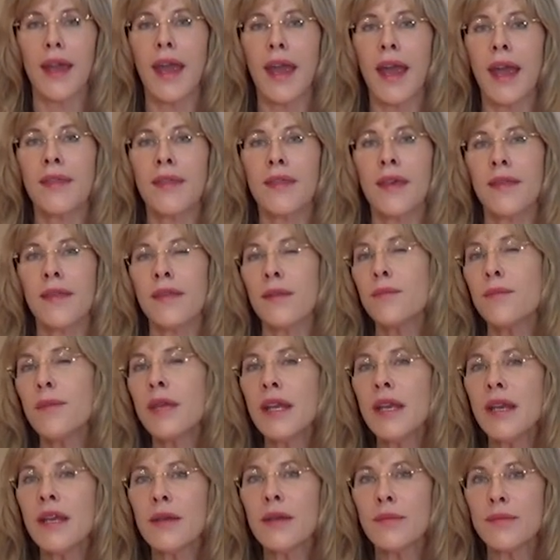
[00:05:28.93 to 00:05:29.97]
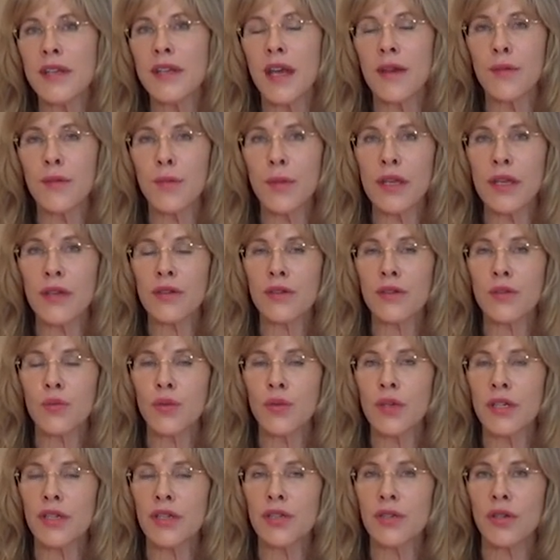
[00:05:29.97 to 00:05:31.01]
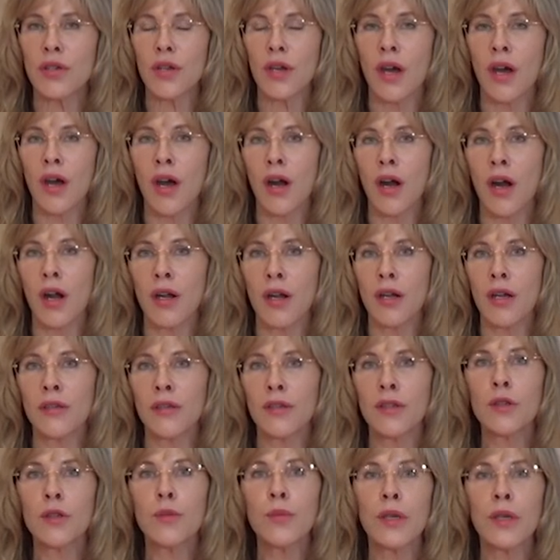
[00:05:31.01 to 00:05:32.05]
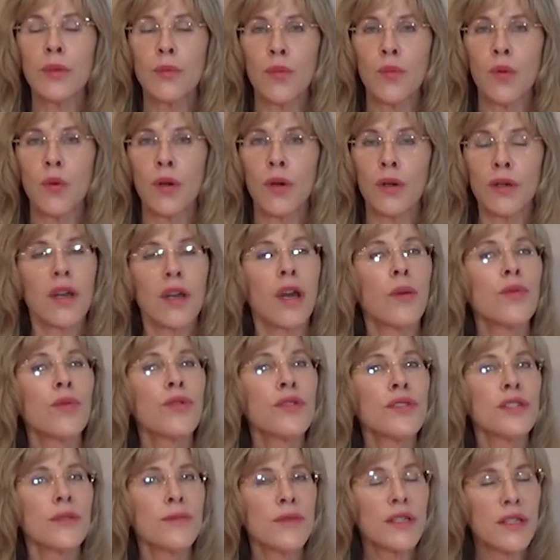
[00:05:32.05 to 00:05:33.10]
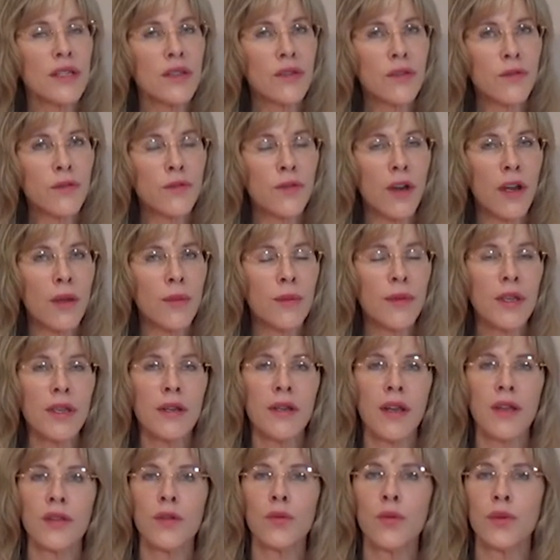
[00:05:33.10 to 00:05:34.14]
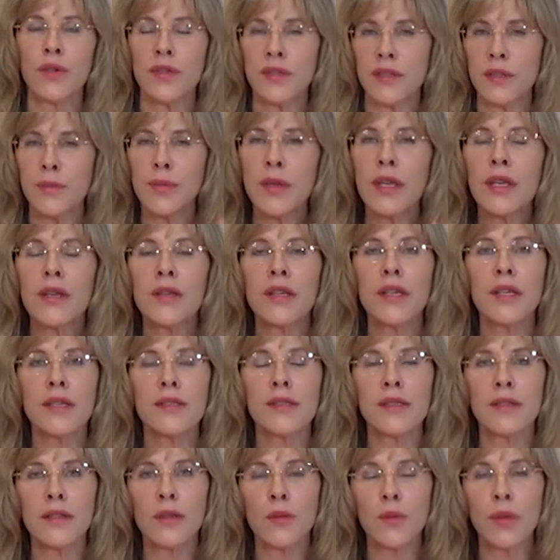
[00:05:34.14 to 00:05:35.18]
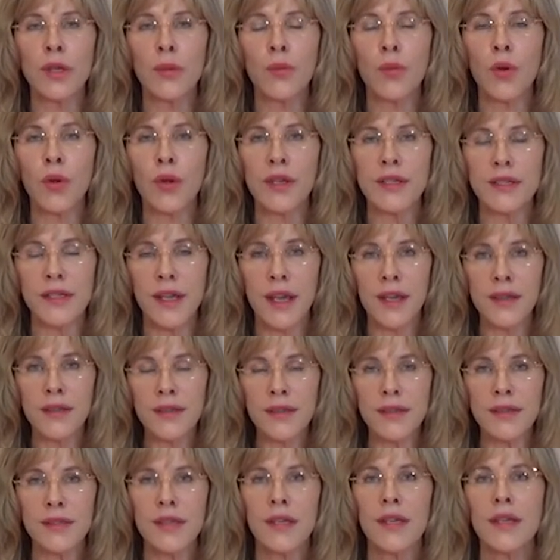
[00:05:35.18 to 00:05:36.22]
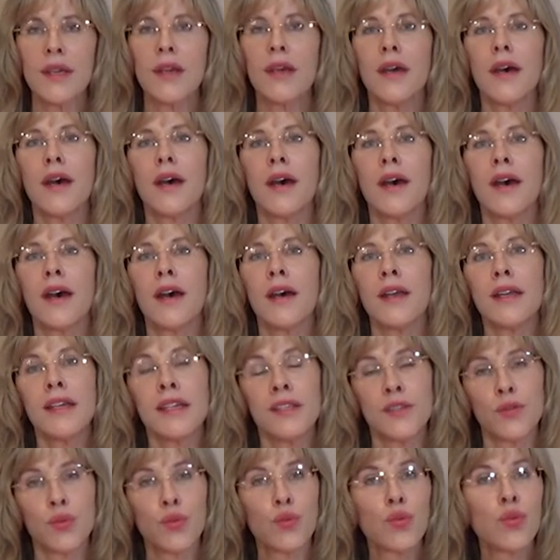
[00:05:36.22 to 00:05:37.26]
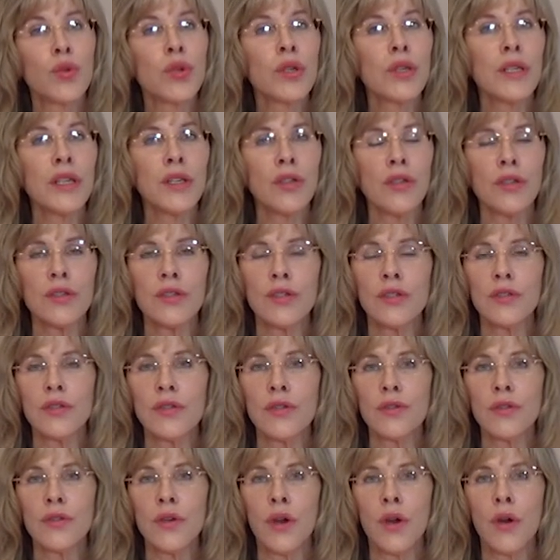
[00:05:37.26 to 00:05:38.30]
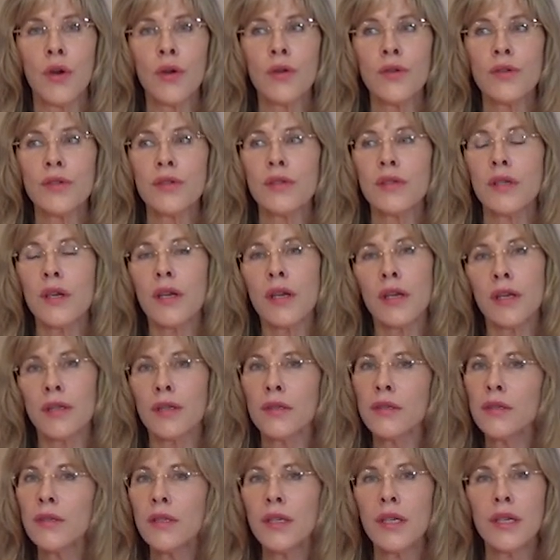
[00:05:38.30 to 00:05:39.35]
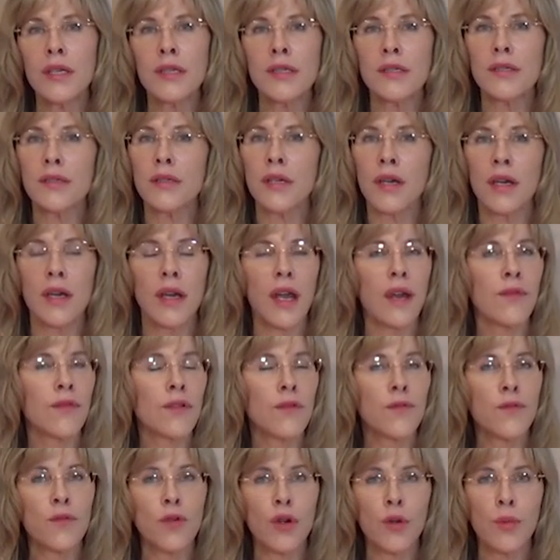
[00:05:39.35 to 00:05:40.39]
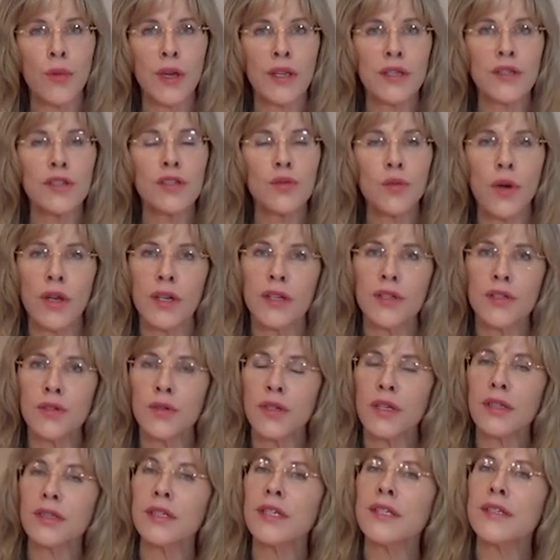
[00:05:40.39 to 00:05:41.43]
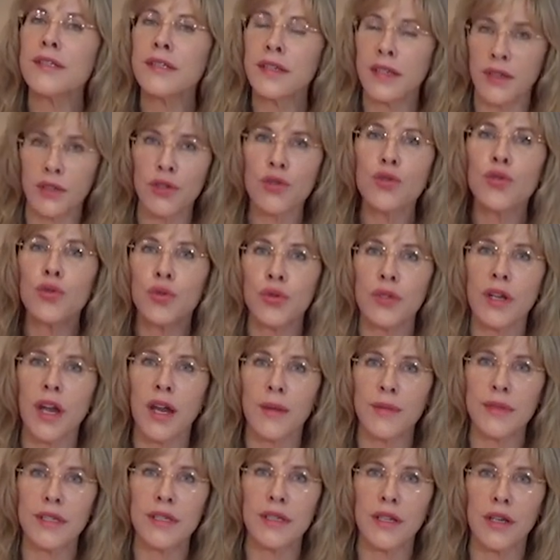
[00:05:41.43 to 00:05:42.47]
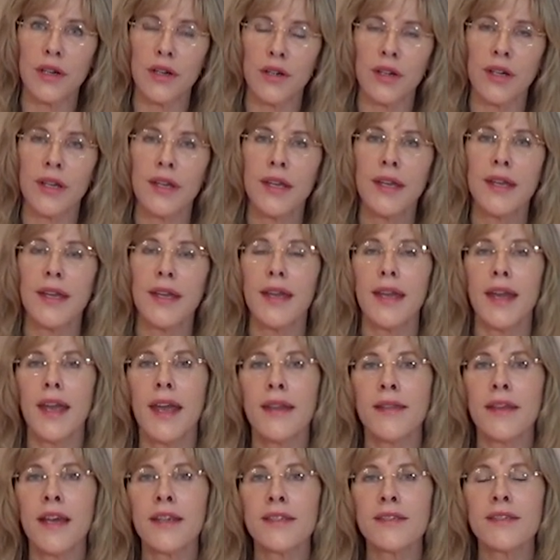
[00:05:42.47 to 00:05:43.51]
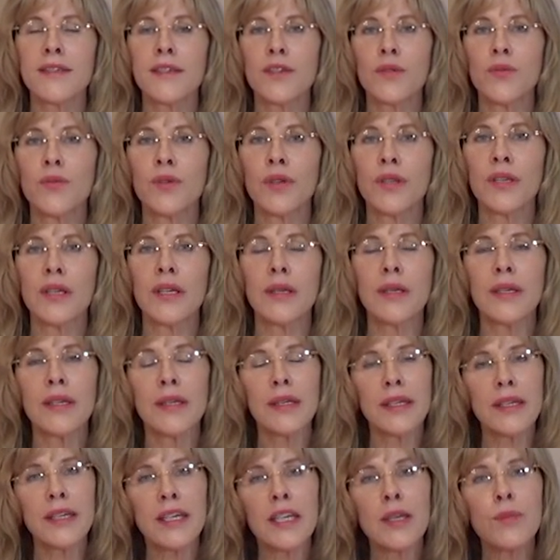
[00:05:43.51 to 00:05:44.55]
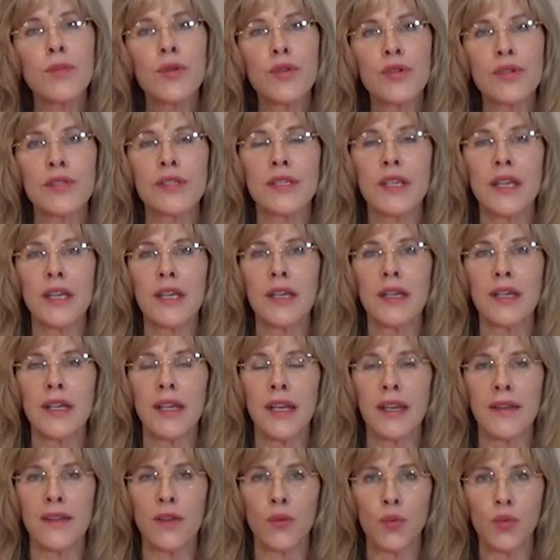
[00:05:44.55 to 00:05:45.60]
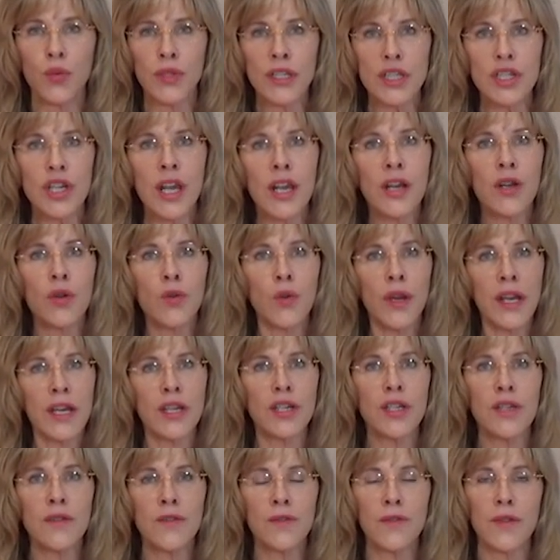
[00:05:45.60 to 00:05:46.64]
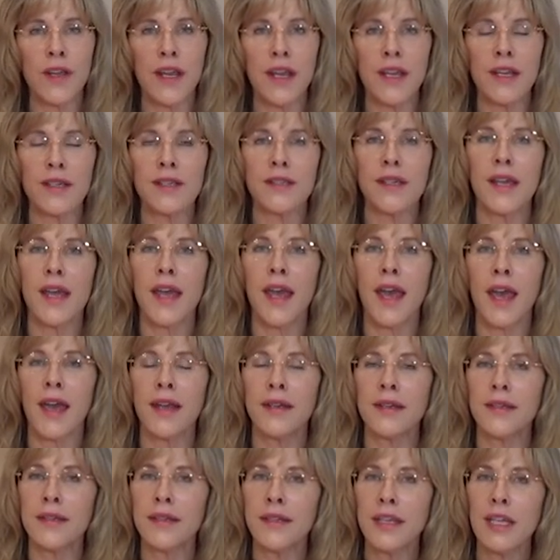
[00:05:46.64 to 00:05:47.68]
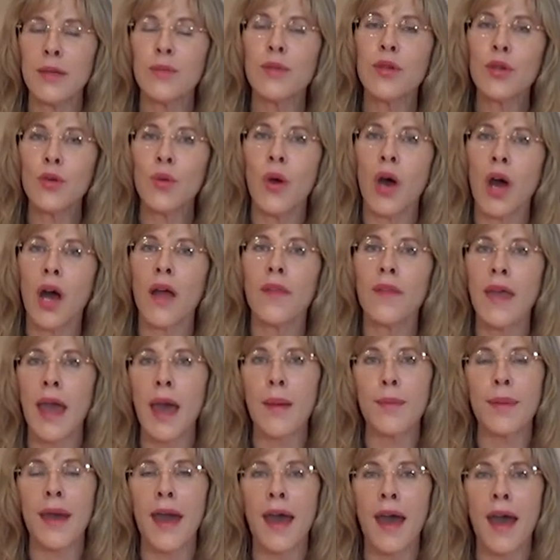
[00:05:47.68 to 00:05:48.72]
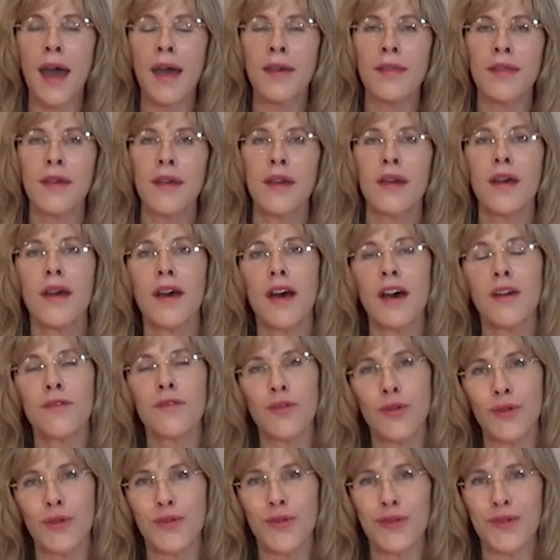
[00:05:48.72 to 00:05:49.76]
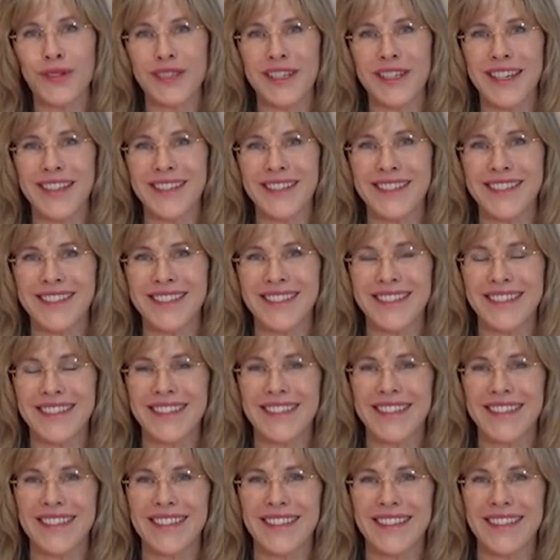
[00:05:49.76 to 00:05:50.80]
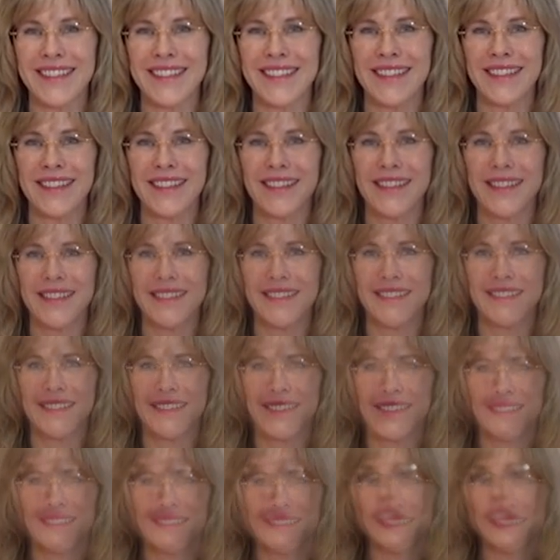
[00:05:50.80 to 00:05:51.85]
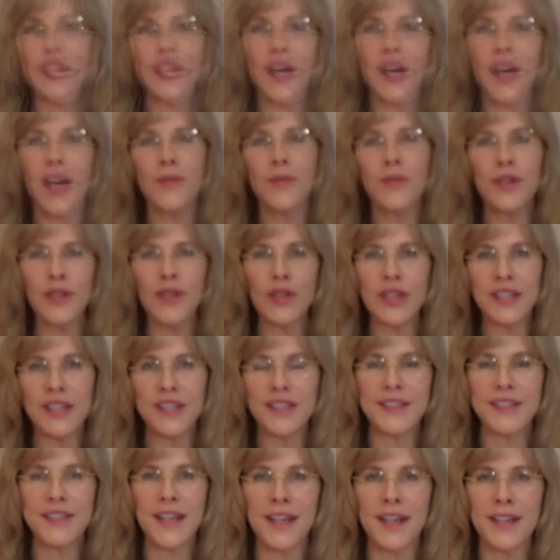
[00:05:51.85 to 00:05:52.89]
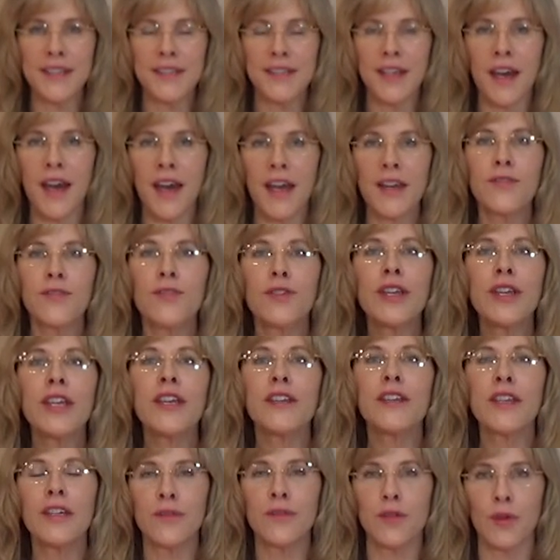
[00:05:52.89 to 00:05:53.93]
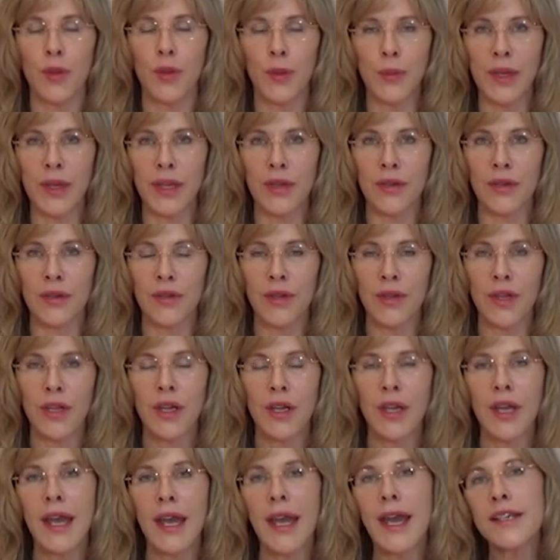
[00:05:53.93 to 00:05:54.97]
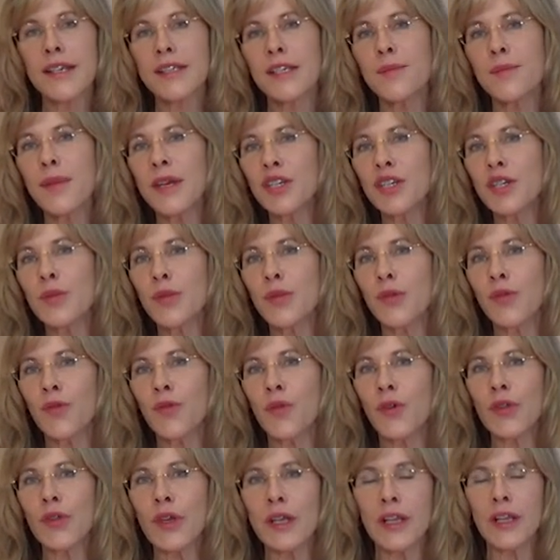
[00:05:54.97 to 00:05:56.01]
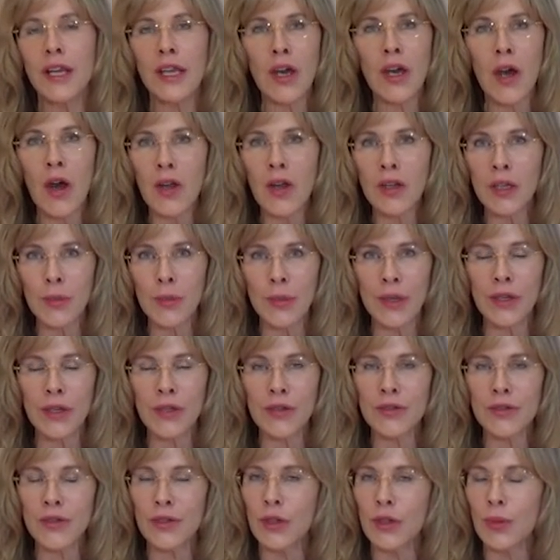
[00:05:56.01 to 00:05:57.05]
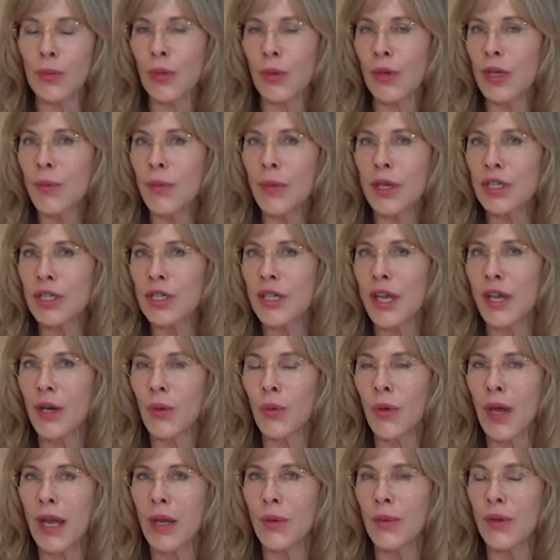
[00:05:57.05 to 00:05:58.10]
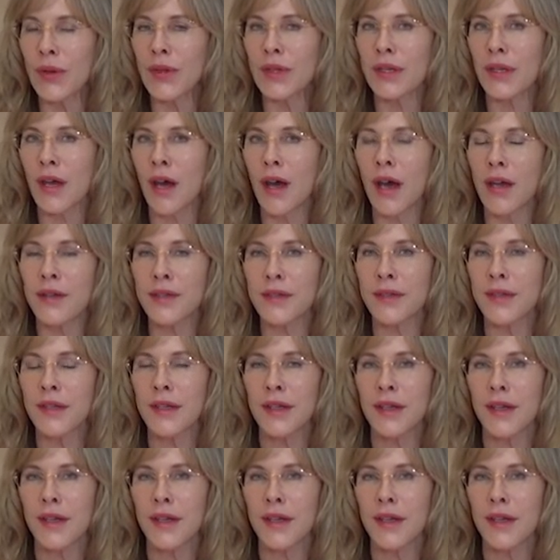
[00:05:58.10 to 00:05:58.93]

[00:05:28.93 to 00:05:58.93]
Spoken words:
And then the medium depth peels, which are a little bit more cumbersome to heal from, in other words, the peeling is a little bit more intense, it's really good to do those at least every 4 months. You want to do it at least 2 times a year. And that's going to really keep your skin in the regeneration phase and keep you on that path of youthful skin. And so how much time do you need to set aside for healing from a peel? As I mentioned before, the glycolic peels, you can pretty much get away with not